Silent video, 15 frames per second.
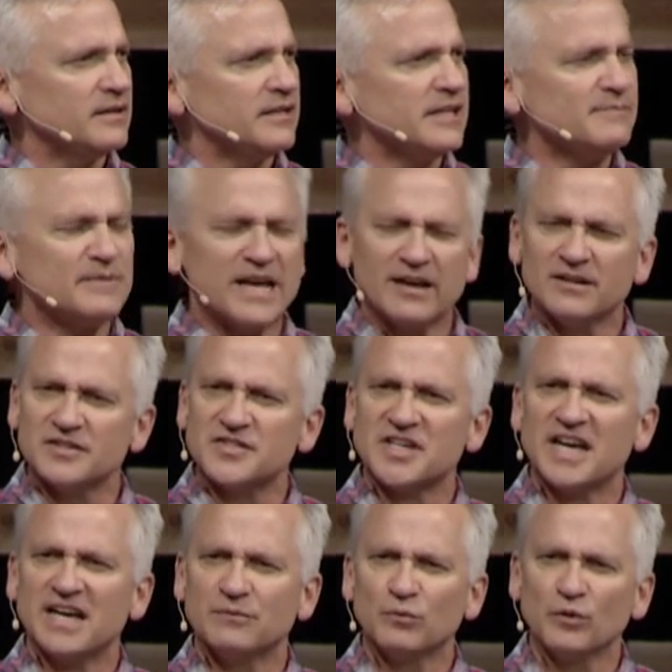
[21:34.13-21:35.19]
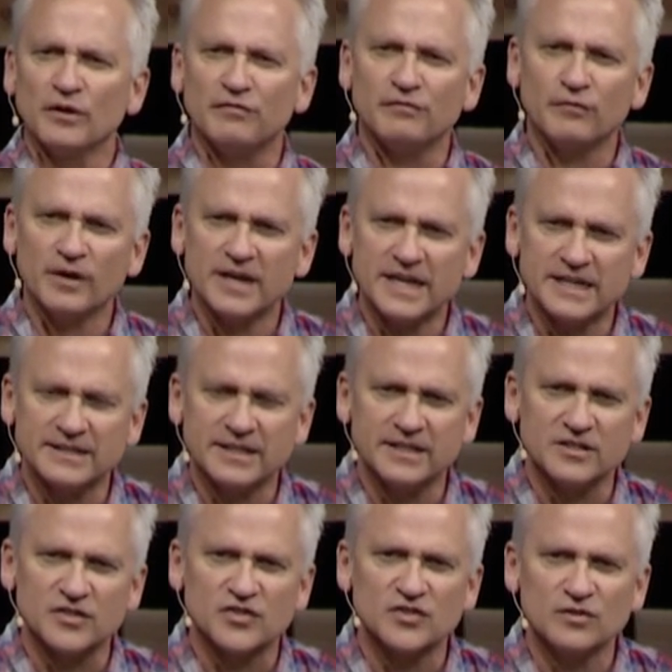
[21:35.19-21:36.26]
deep down inside, we're afraid that
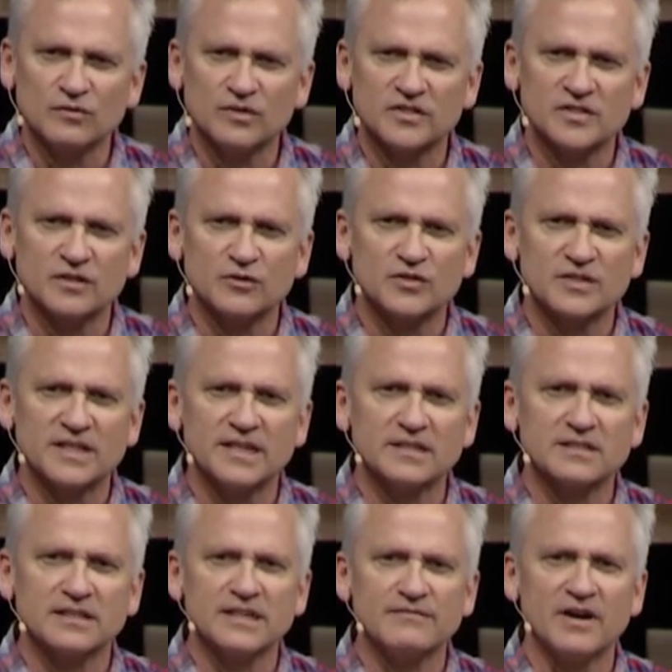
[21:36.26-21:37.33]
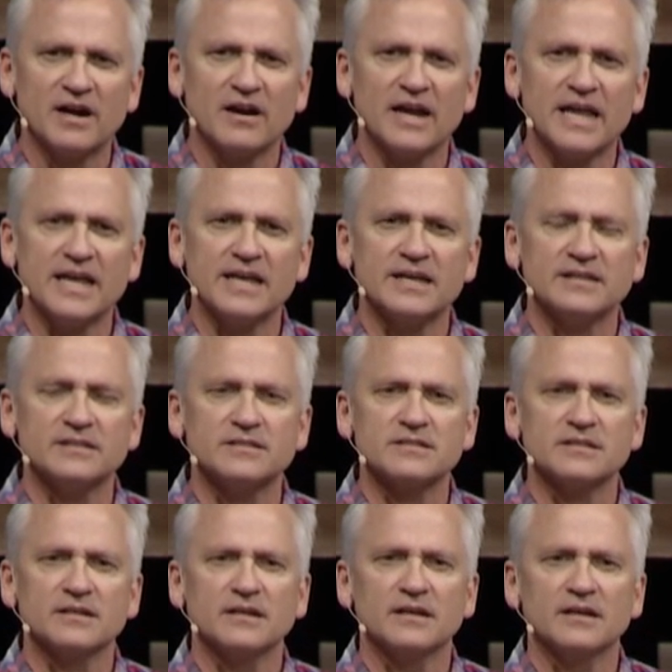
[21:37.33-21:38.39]
as soon as those things leave our hands,
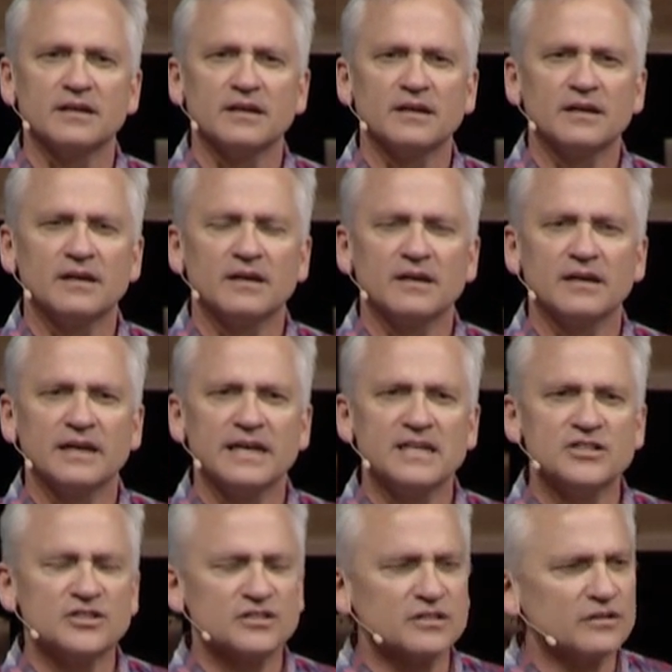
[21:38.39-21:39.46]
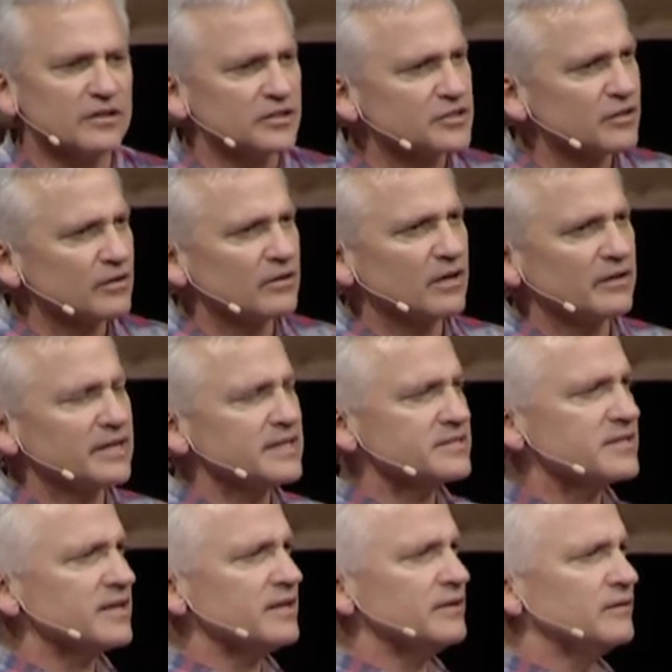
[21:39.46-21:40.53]
He's just going to turn on
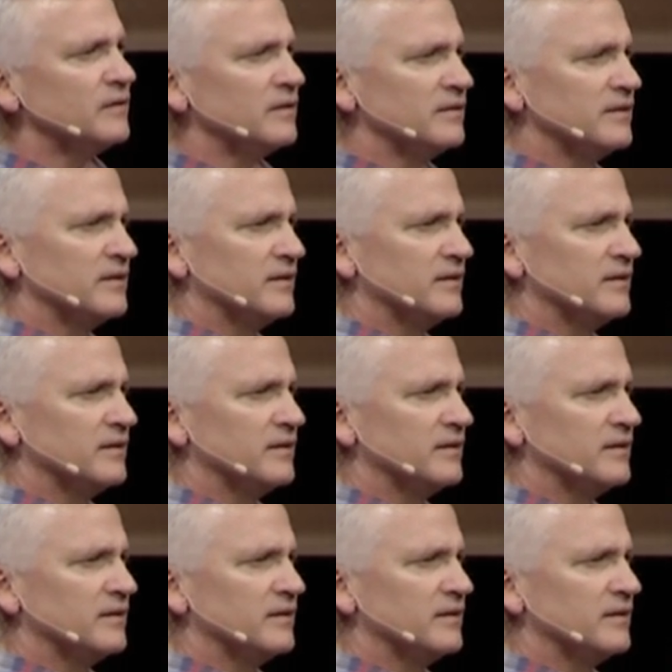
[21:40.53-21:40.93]
His heel